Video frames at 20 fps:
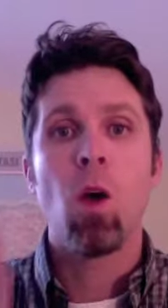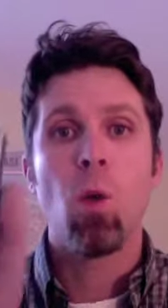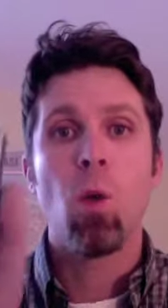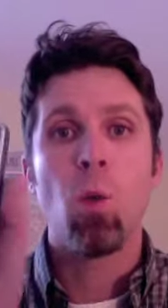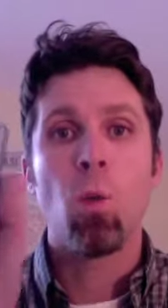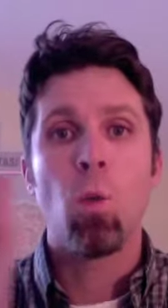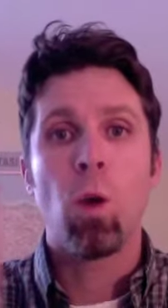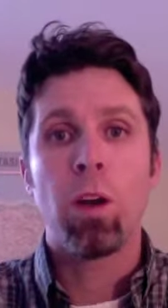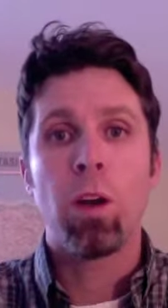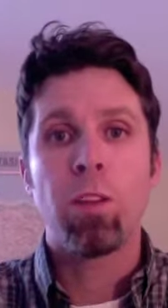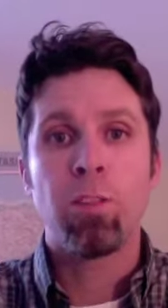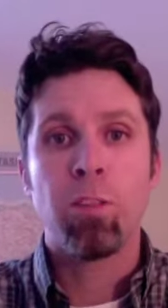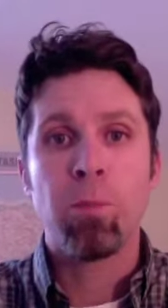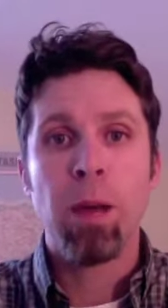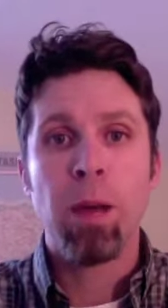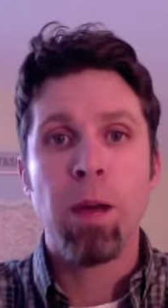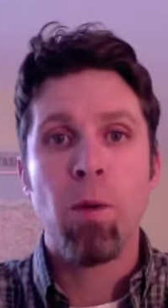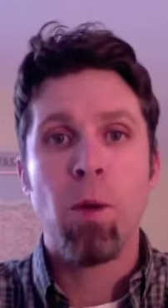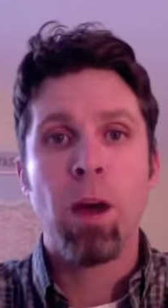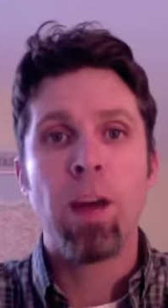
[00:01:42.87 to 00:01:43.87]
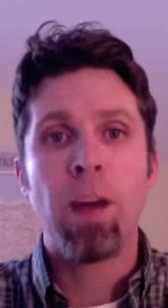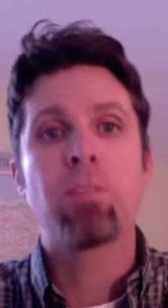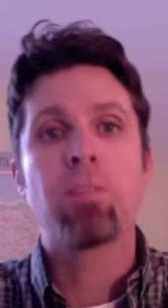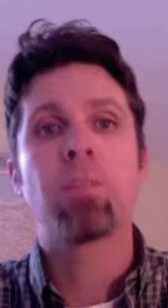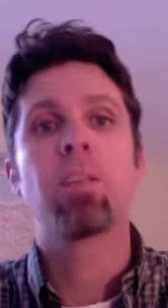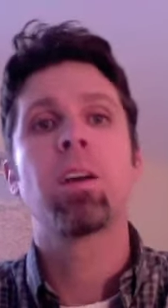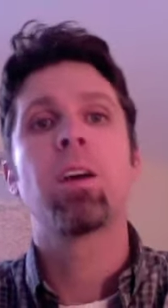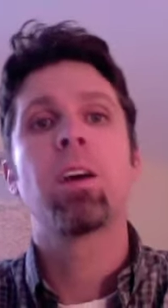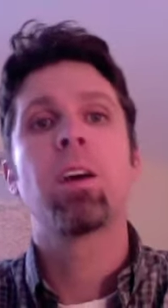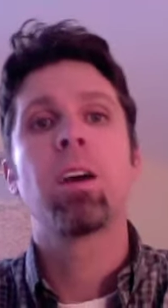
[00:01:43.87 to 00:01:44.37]
One for my wife,
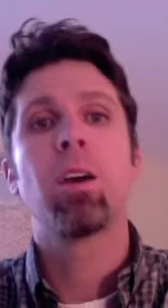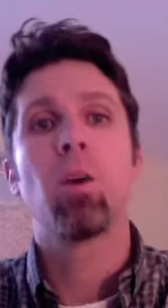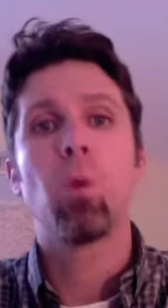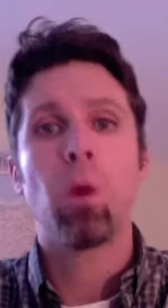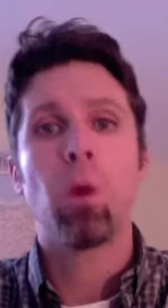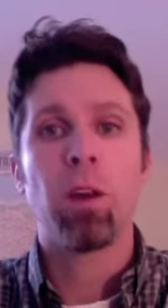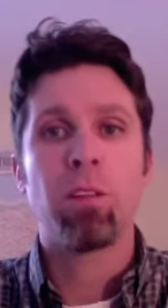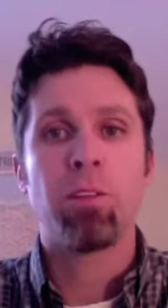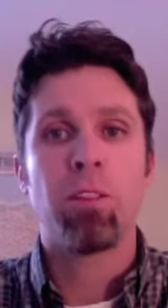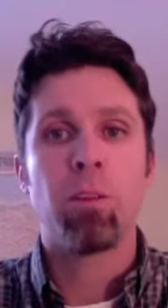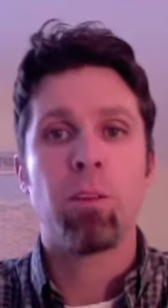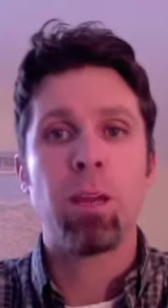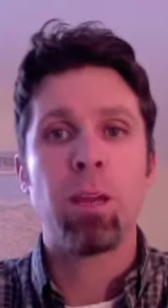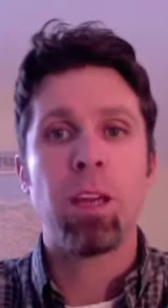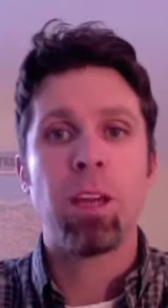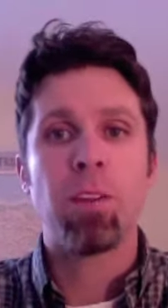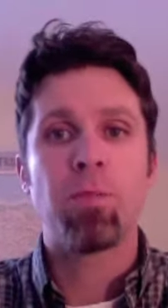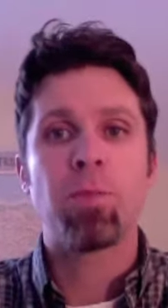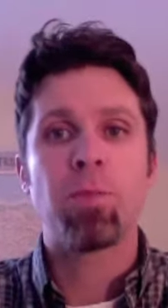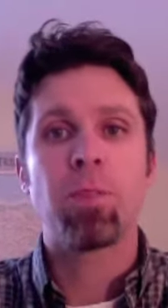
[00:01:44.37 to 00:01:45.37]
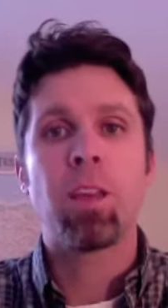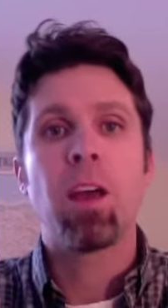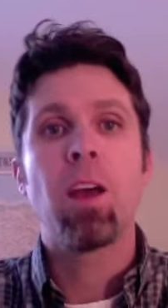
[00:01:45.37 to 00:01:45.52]
one for me.